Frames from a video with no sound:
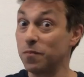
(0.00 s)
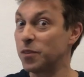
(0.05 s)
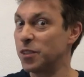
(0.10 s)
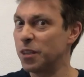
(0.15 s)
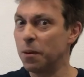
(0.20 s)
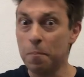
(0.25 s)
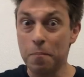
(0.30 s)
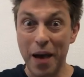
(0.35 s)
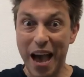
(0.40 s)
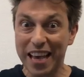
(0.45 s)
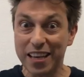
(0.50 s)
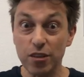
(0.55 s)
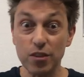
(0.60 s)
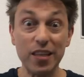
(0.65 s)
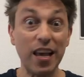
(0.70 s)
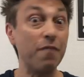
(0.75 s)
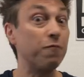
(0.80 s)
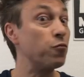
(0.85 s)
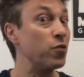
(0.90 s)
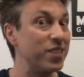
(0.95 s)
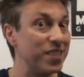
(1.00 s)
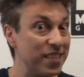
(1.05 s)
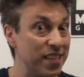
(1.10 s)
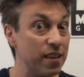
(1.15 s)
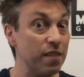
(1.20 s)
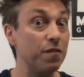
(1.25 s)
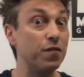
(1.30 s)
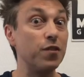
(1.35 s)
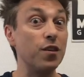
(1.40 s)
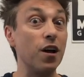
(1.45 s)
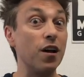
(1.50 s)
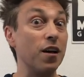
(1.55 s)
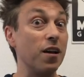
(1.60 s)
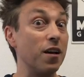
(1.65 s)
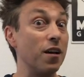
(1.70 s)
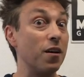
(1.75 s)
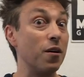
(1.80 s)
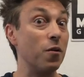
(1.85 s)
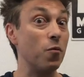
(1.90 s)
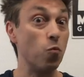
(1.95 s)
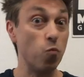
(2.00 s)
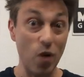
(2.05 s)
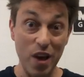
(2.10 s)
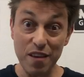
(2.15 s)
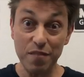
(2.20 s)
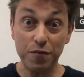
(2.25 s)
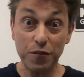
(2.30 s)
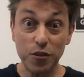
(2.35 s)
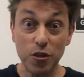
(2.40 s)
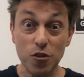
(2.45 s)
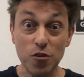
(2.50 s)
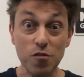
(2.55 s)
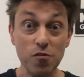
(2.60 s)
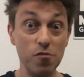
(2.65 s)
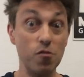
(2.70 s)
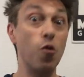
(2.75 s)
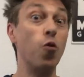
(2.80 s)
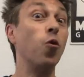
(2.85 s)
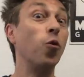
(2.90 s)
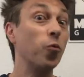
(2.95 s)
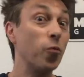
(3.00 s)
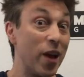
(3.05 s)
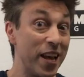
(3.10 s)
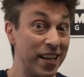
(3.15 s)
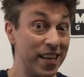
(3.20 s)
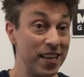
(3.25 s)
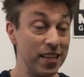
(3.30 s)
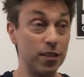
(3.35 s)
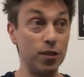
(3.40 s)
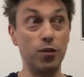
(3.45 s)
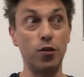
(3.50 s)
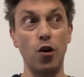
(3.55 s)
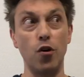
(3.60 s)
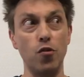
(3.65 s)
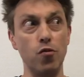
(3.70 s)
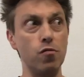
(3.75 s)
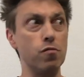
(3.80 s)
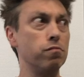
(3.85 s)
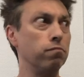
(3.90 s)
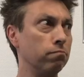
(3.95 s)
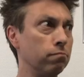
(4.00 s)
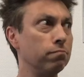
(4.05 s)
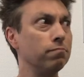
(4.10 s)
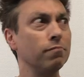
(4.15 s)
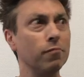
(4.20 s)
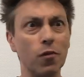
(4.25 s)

some backers have received uh, Wave 2 already, so